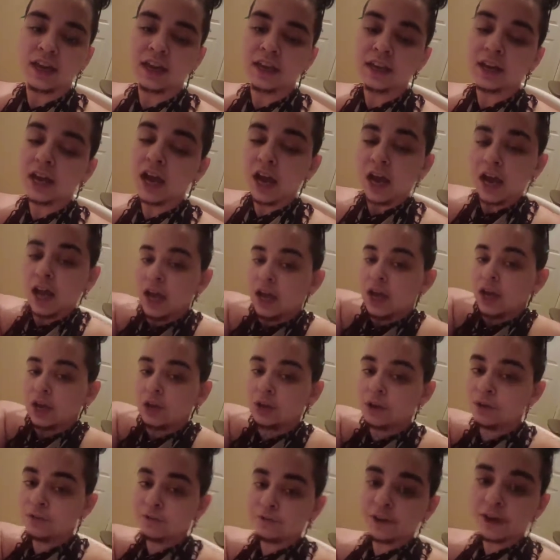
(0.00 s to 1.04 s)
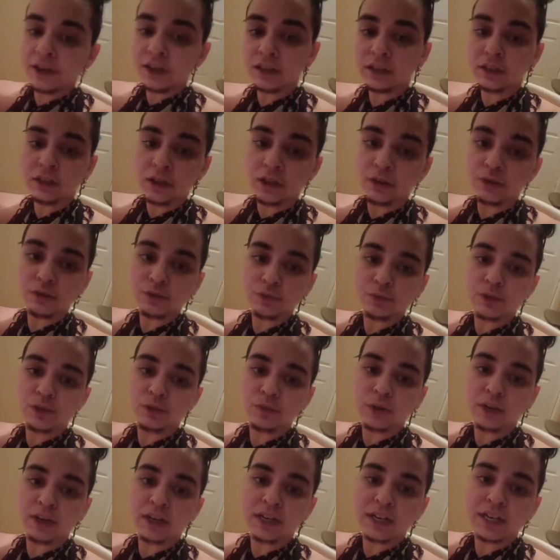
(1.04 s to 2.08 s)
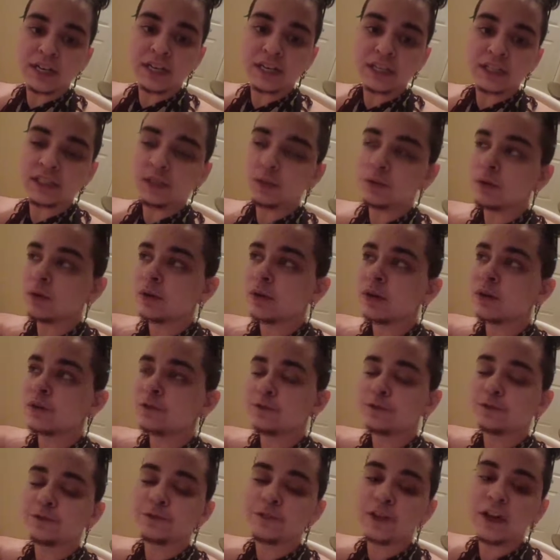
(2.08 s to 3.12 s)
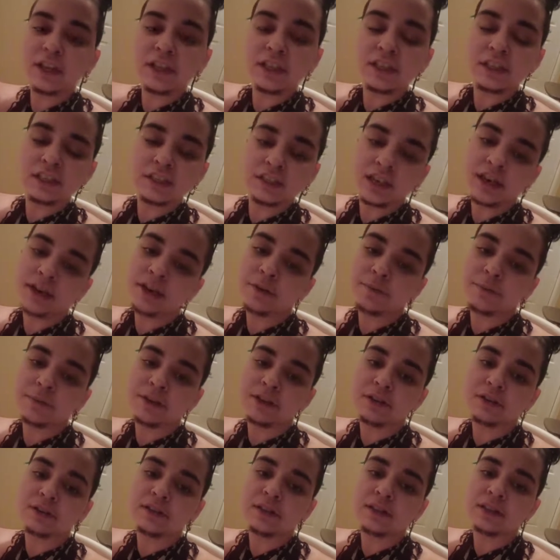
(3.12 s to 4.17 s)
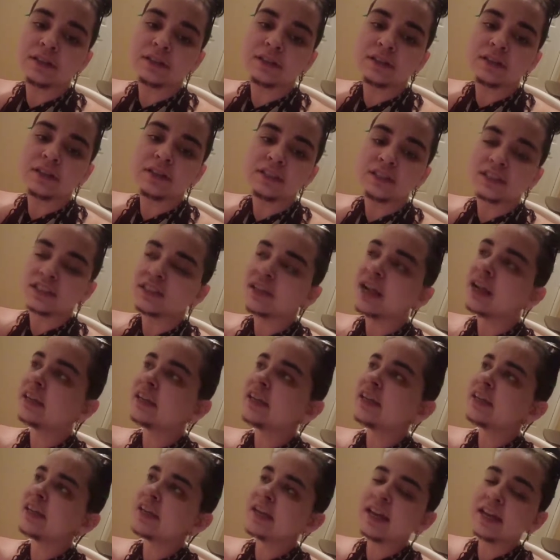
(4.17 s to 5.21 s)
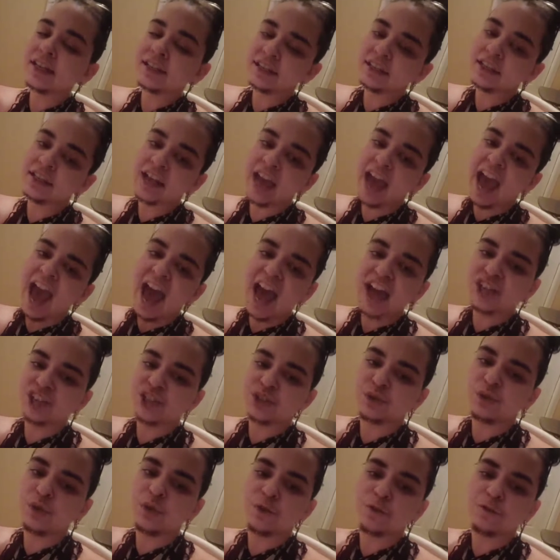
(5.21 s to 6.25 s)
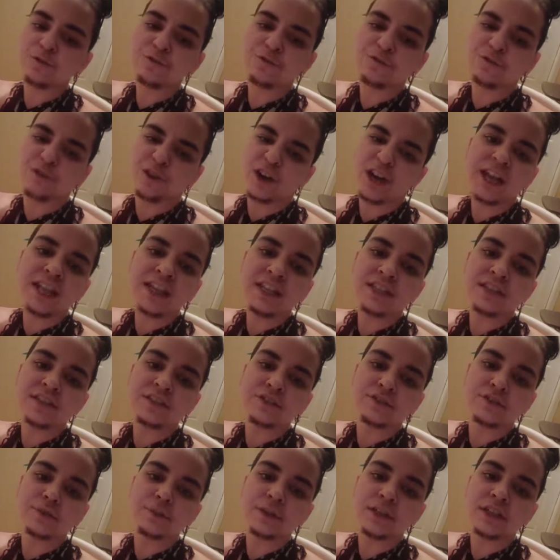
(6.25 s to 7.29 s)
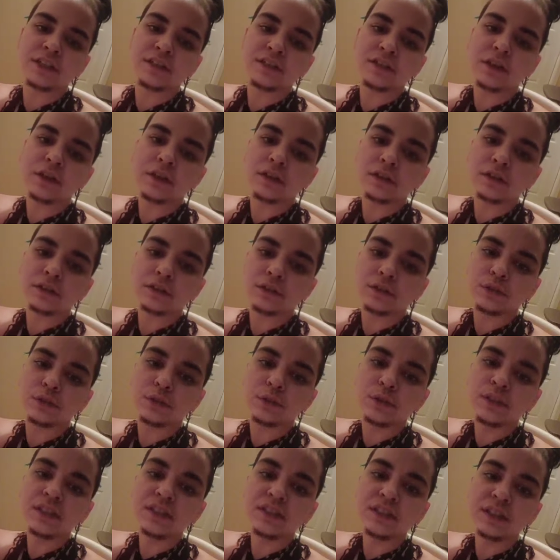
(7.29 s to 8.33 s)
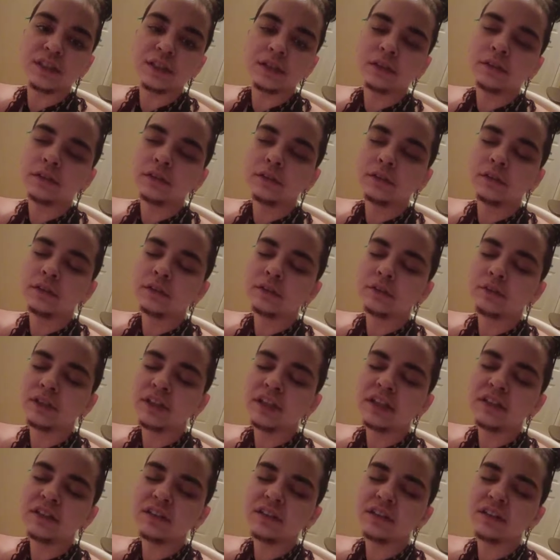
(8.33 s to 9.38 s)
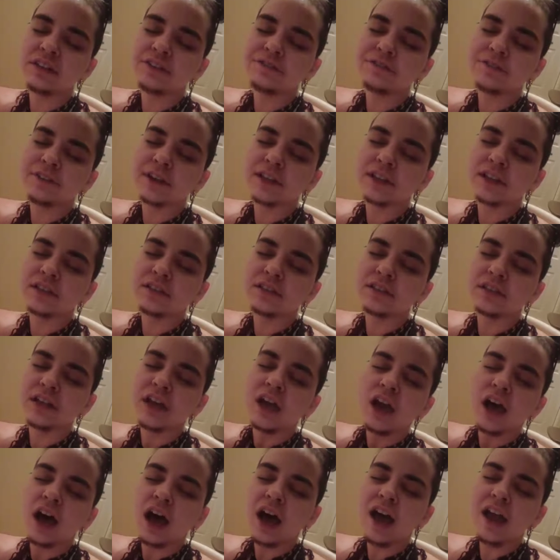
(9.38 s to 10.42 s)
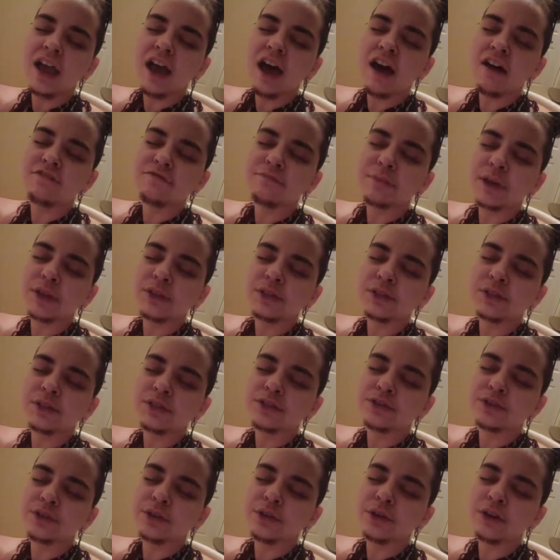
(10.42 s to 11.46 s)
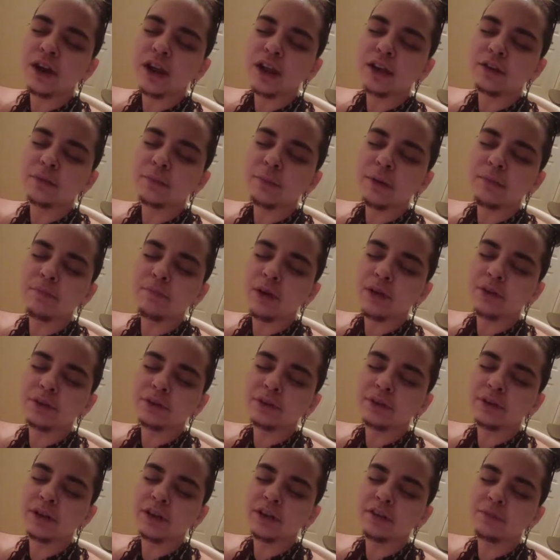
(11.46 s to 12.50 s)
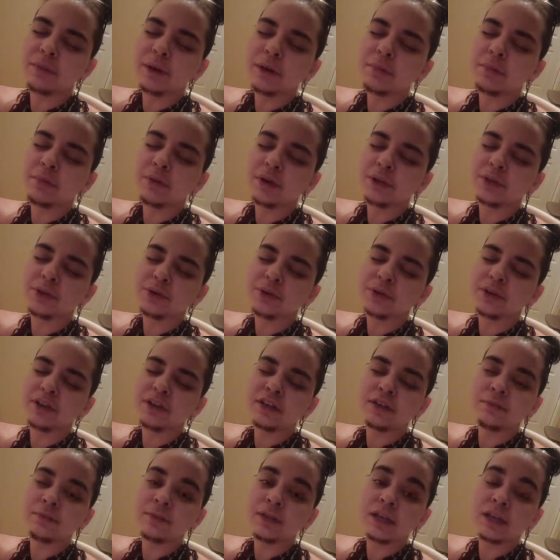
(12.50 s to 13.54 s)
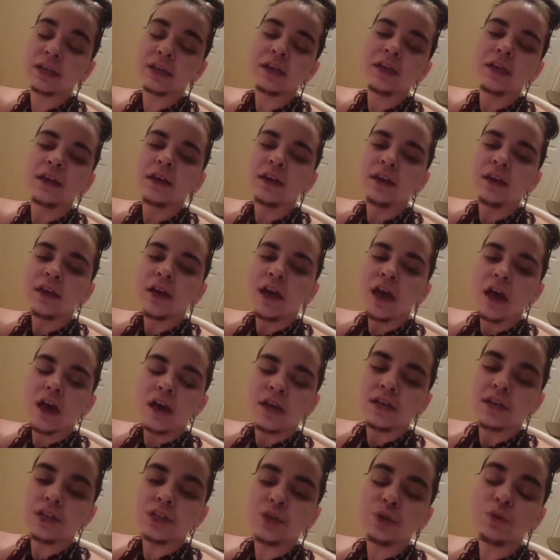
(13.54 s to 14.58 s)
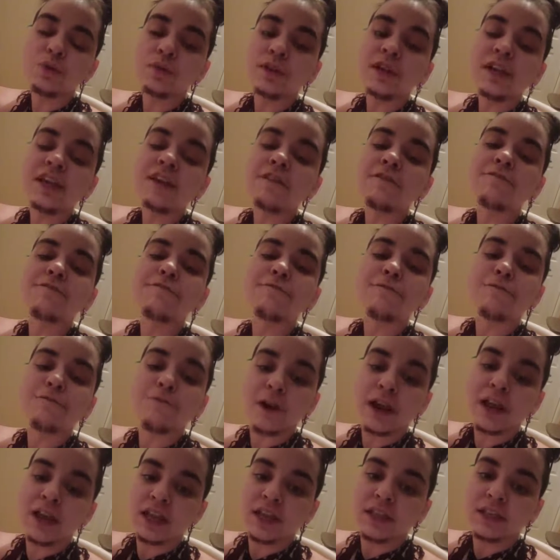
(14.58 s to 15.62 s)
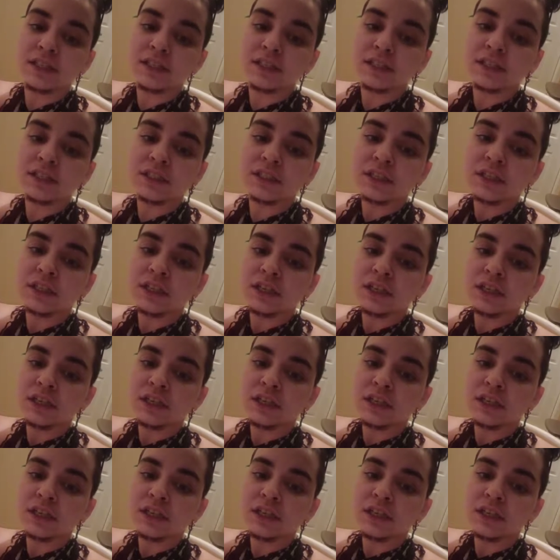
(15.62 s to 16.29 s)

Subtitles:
And who fucking knows which one it is? He won't go to fucking therapy or anything. It's not like he has any actual friends for me to talk to. He's like, oh, I don't need any friends. I have my sister and my mother and my brother. And I'm like, you need friends.